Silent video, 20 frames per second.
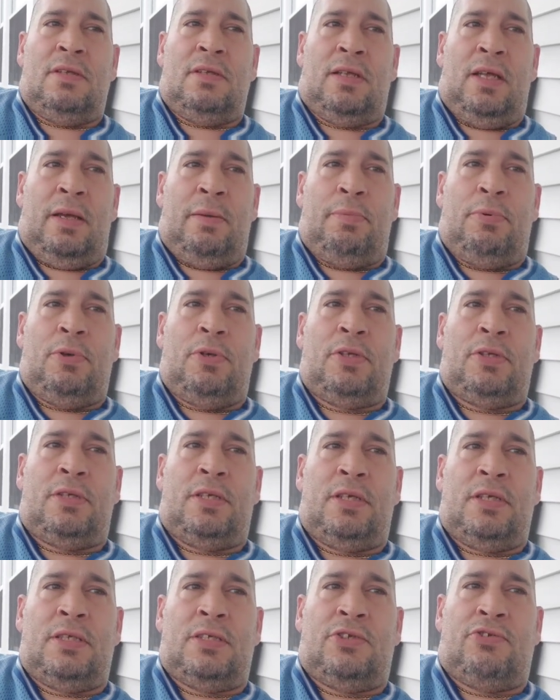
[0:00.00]
They put it
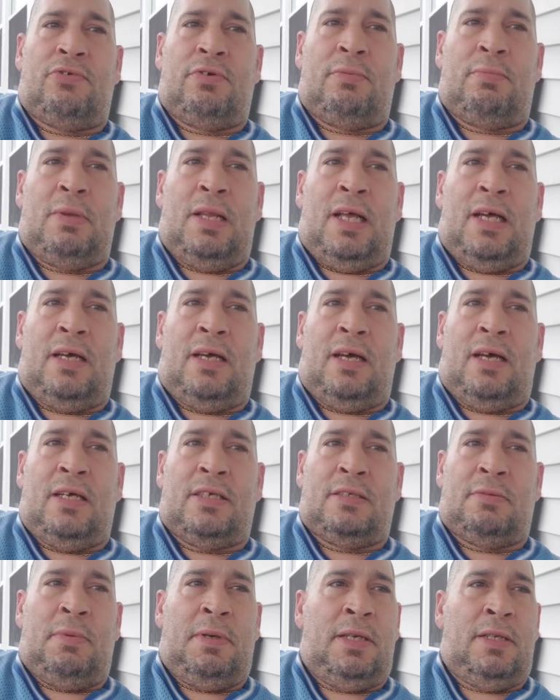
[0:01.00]
to these three black
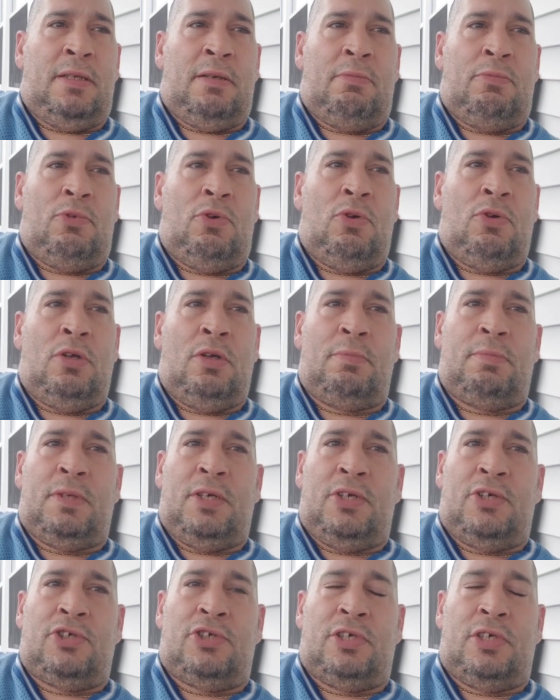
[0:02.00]
guys, made them roll up
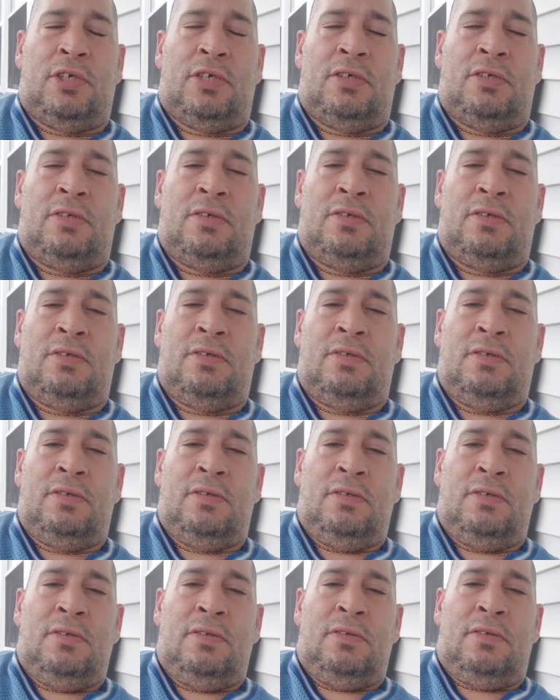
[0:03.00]
their shit
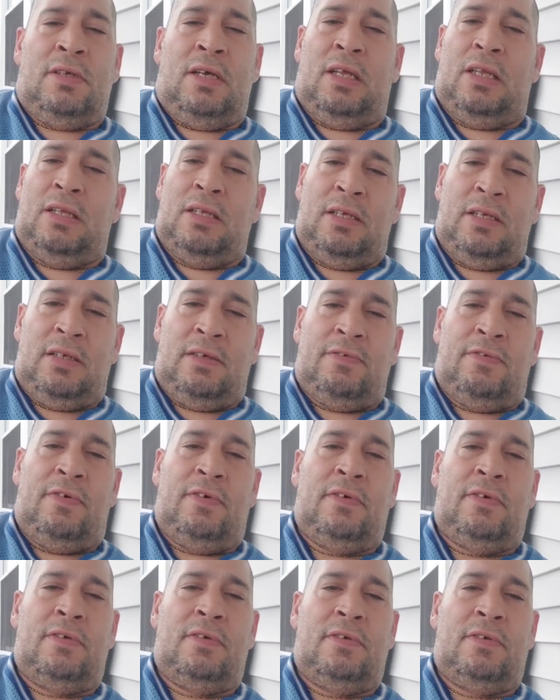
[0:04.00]
and leave
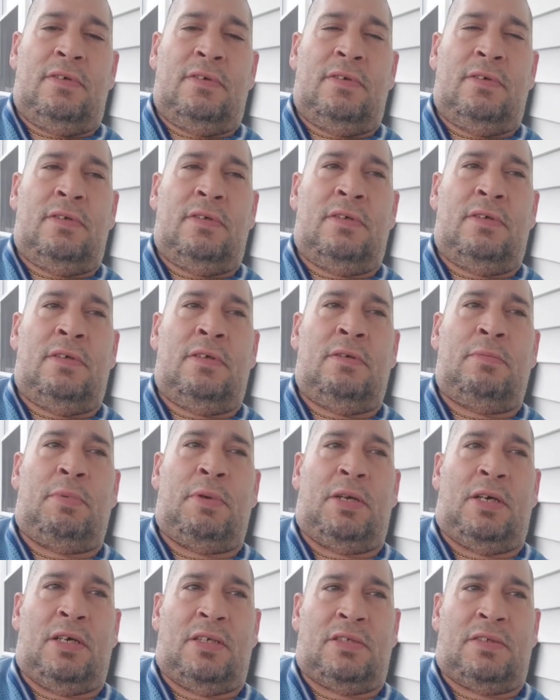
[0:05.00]

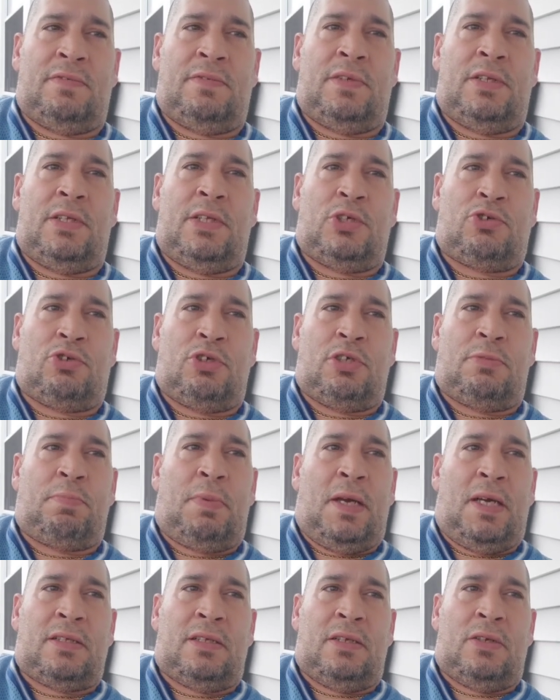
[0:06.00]
because of the
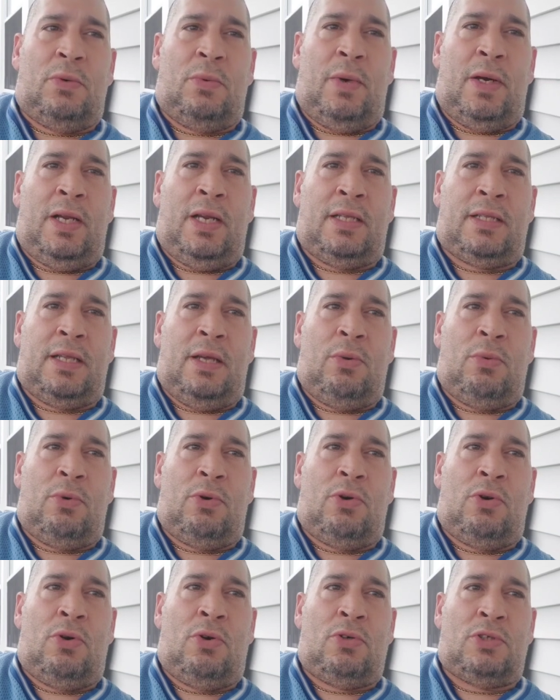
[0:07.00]
disrespect and the way that they
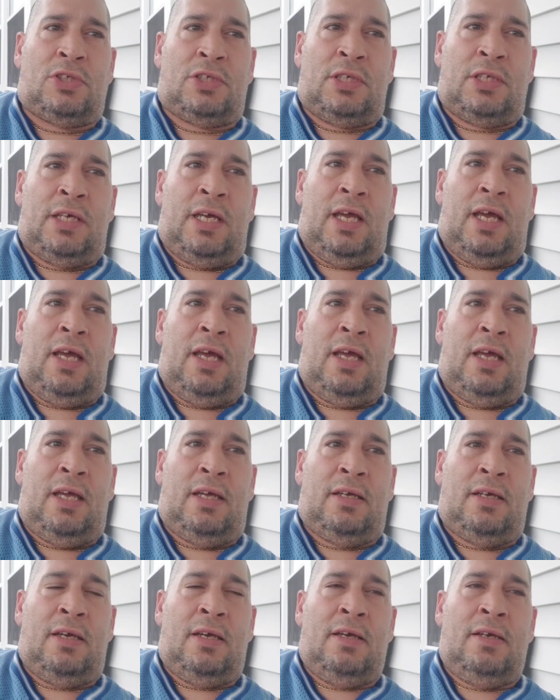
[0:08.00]
were causing
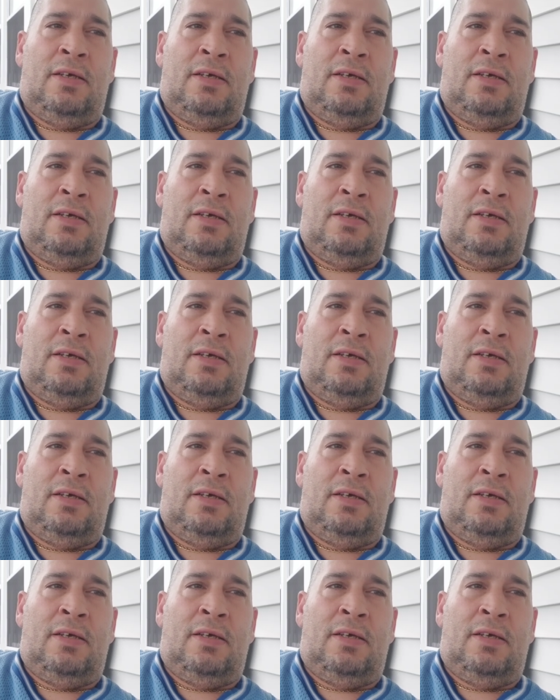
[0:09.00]
a